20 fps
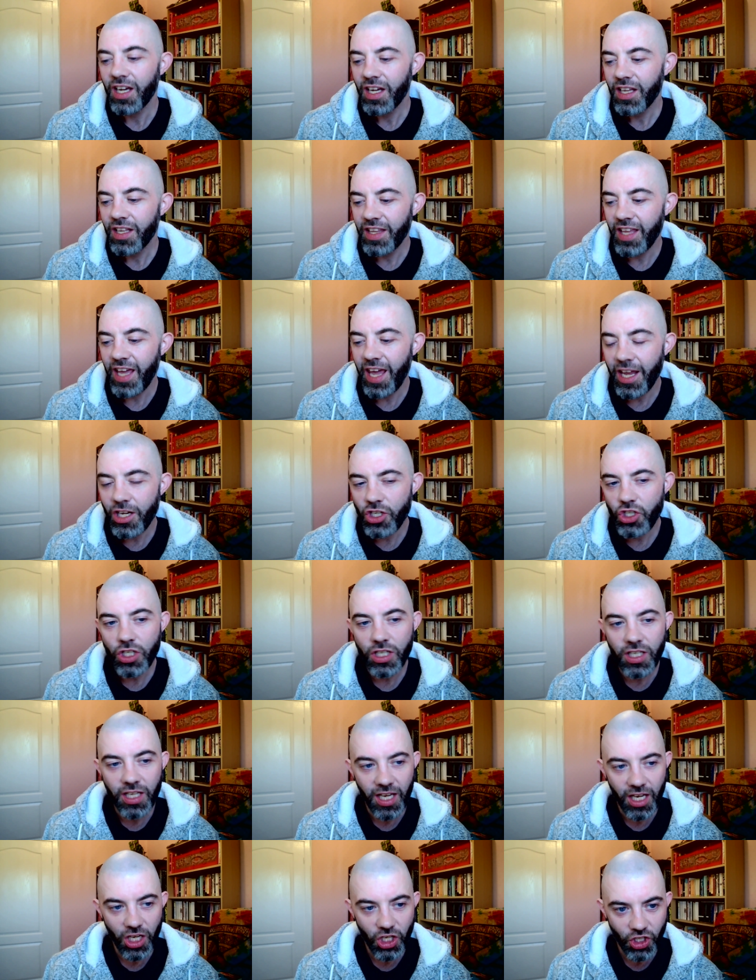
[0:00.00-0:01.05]
the
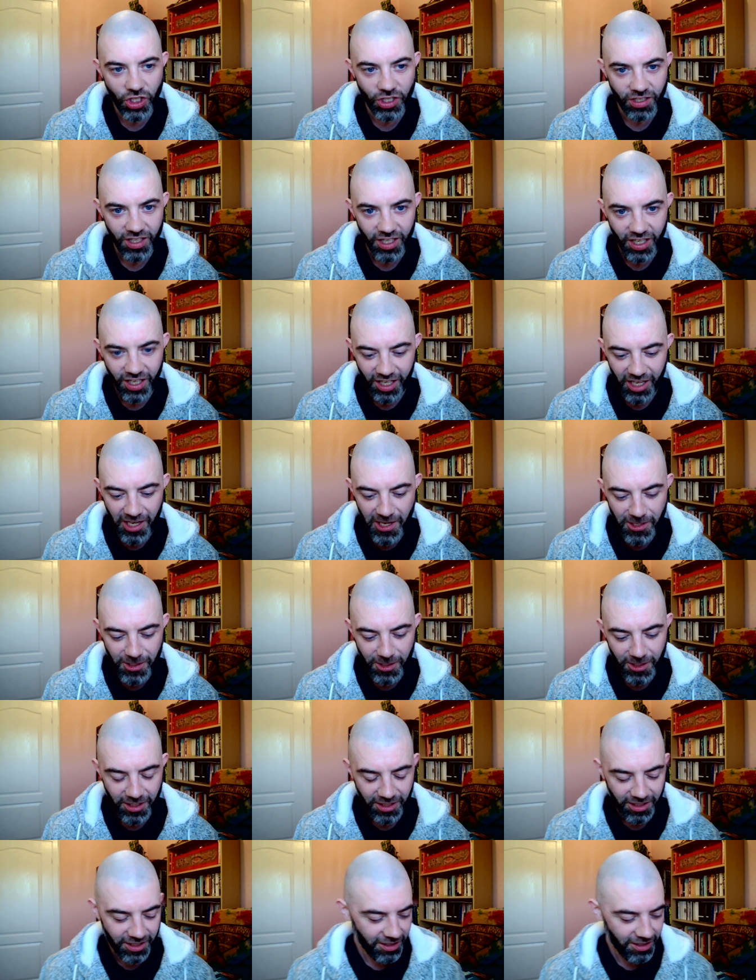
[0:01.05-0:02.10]
education
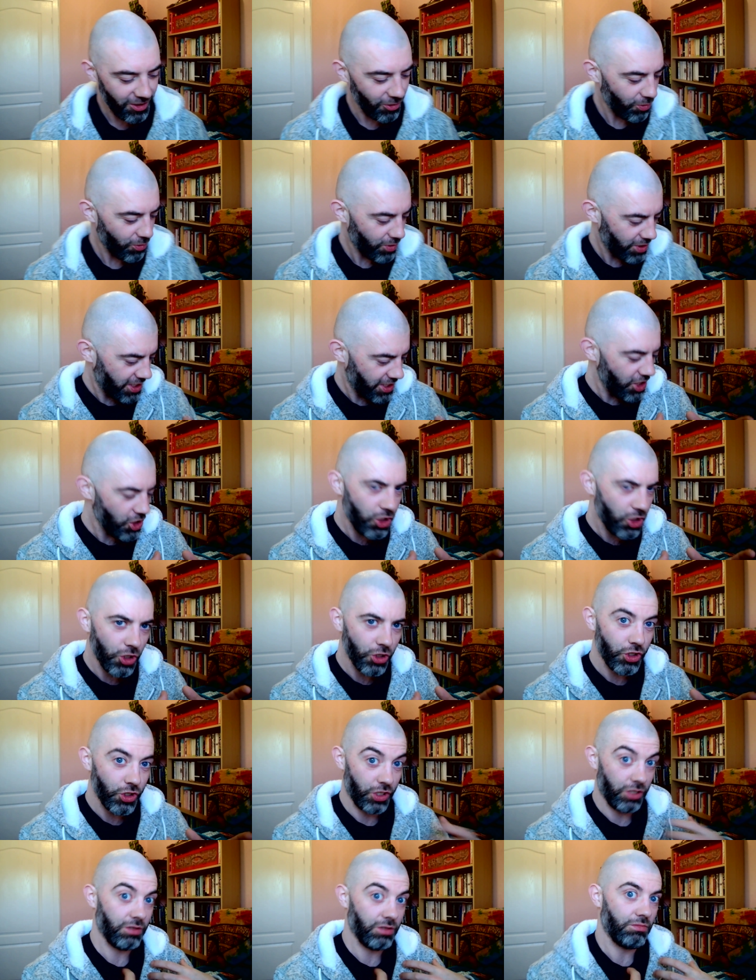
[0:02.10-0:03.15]
is, you know,
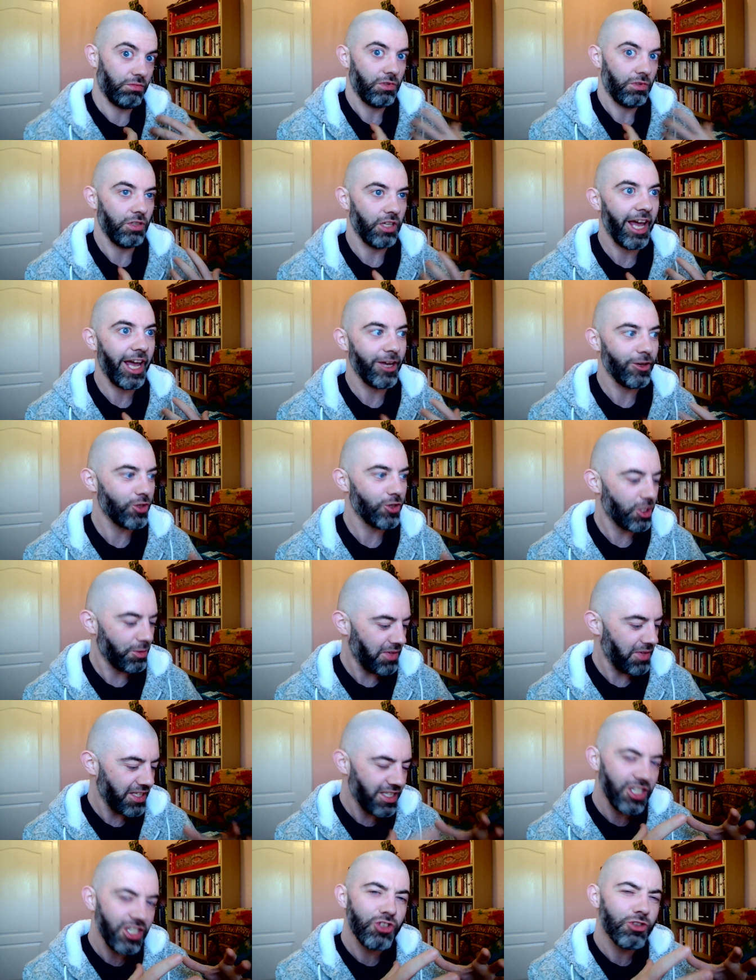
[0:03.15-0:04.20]
teachers, like I used to be,
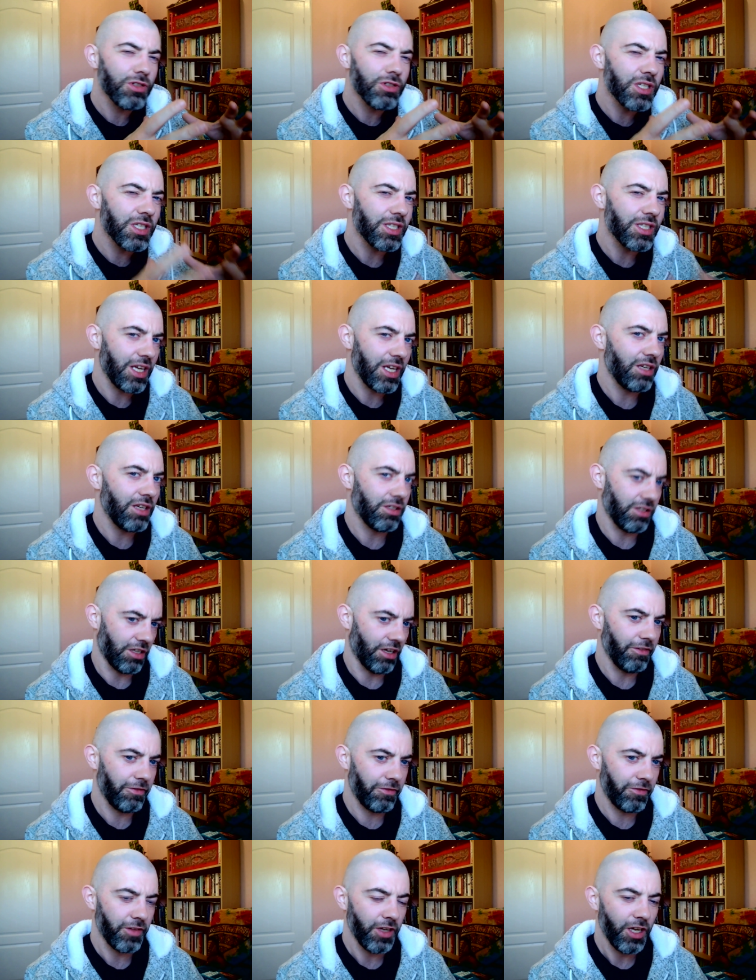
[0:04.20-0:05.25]
teachers say
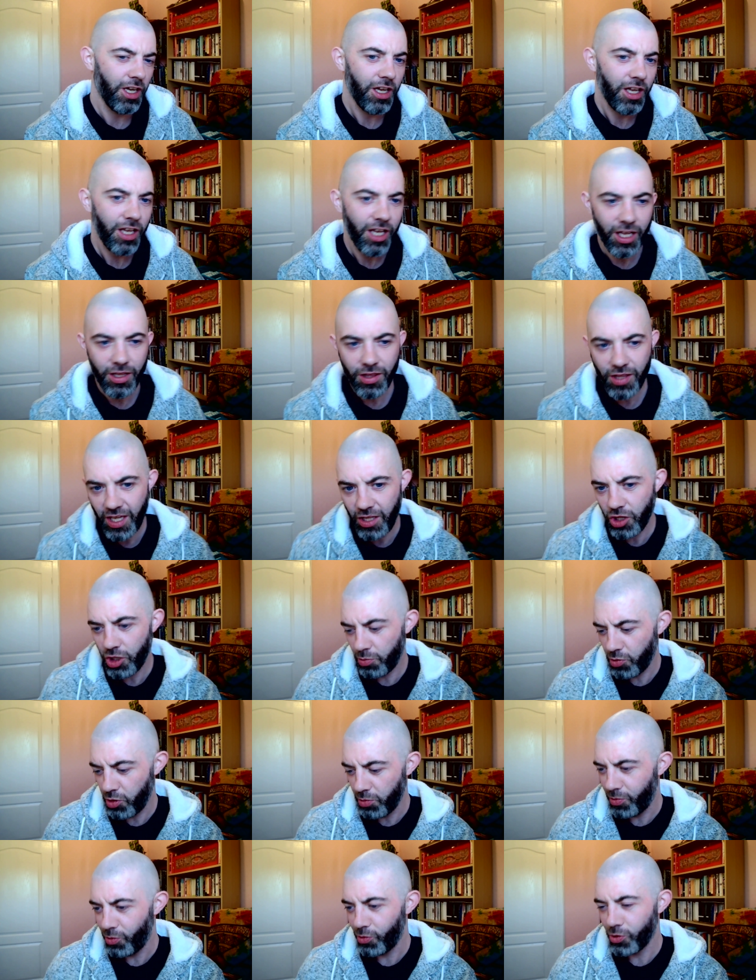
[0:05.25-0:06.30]
stuff and then the
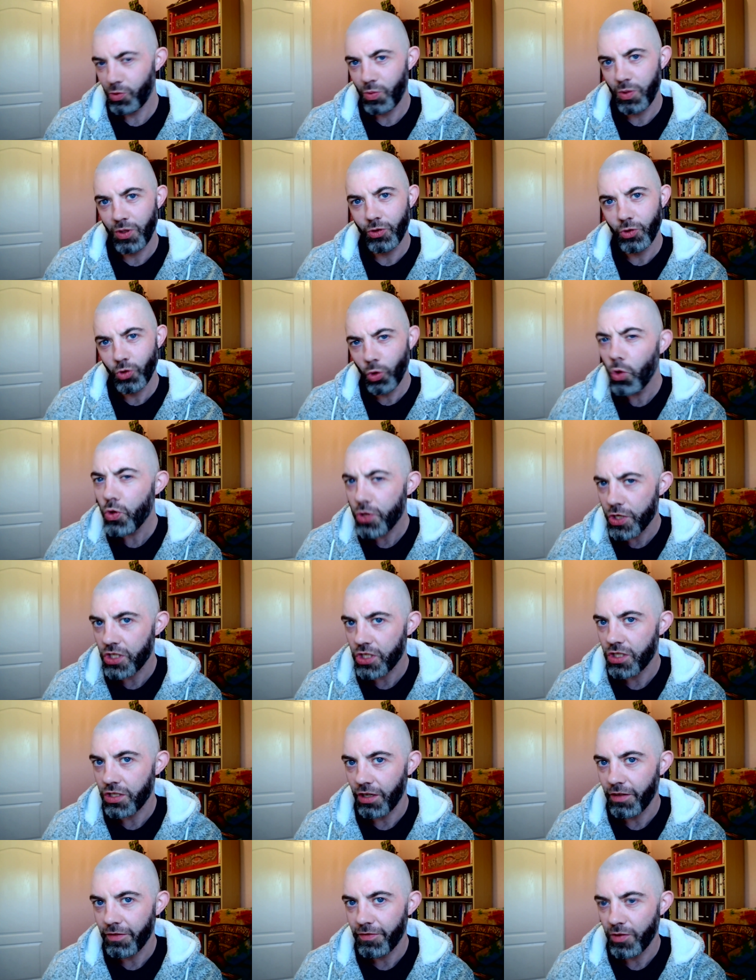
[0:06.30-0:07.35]
pupils will know the
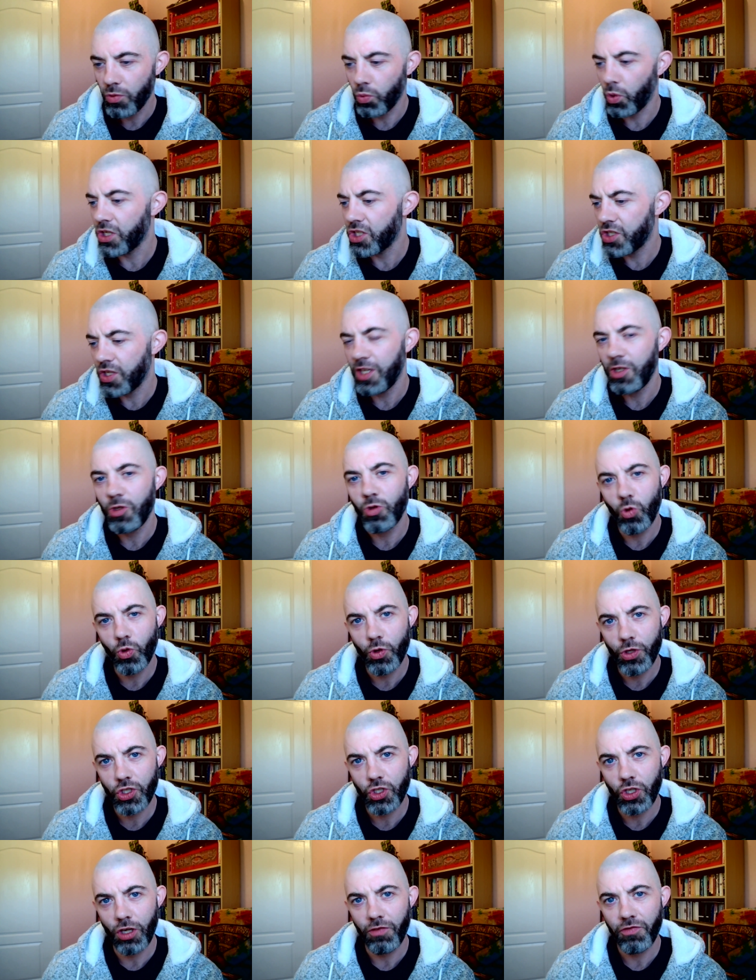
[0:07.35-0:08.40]
stuff. And once they know the
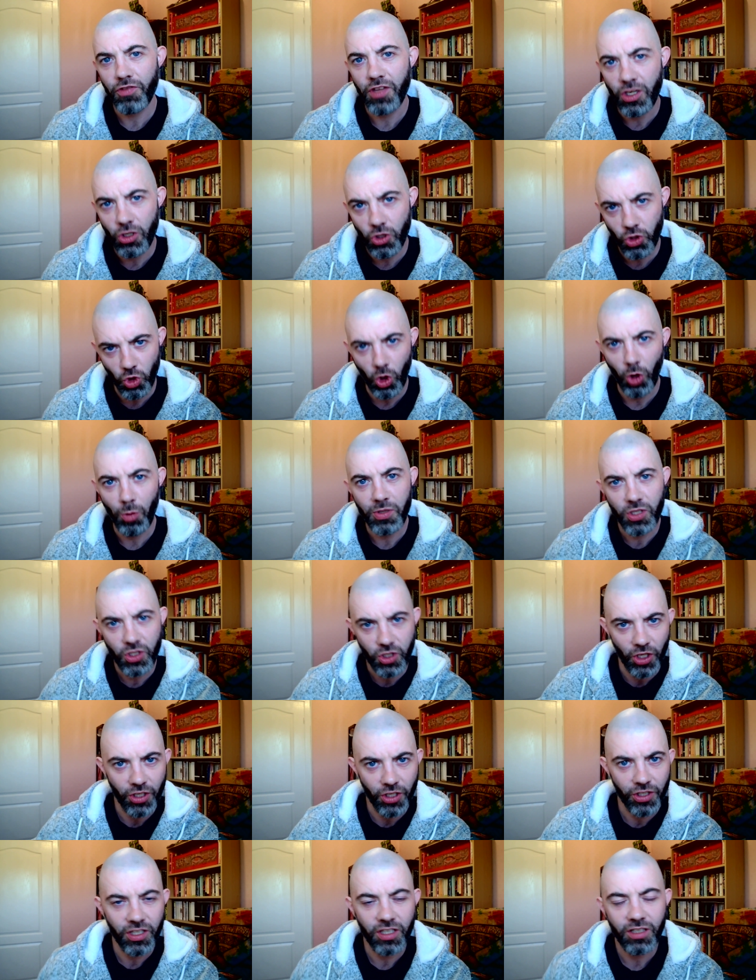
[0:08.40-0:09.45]
stuff, then job is
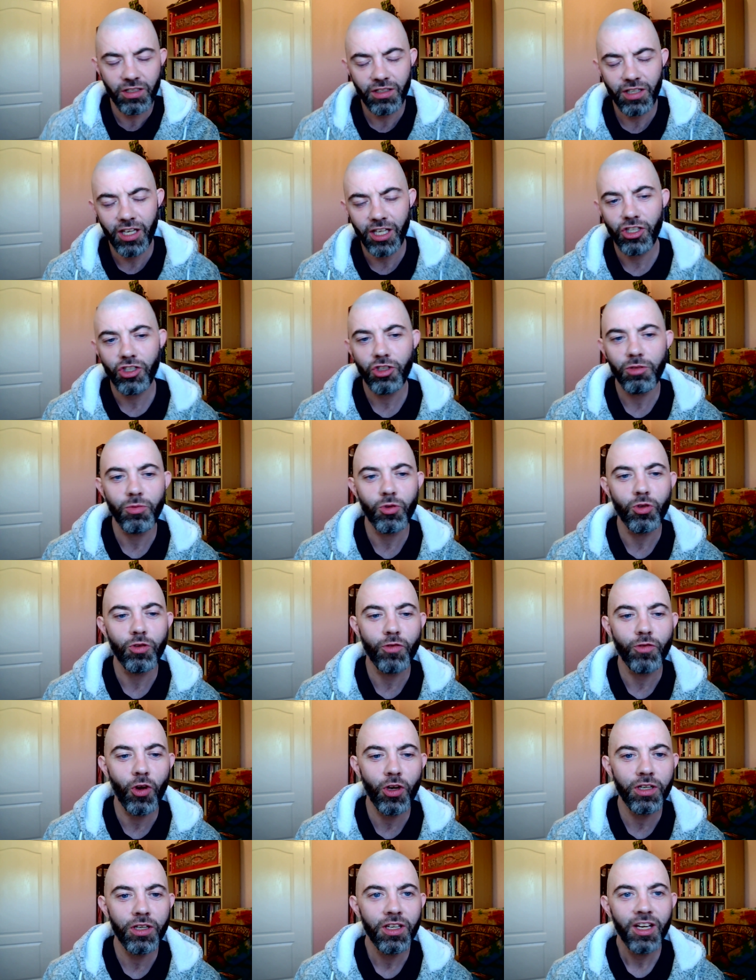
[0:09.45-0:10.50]
done and you move
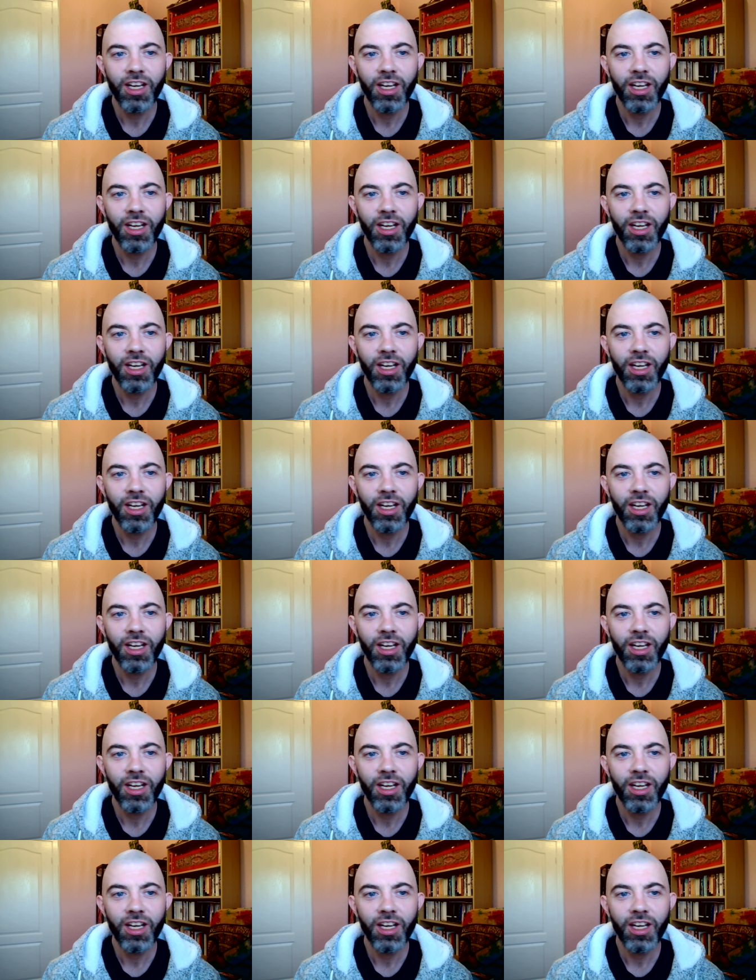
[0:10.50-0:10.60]
on.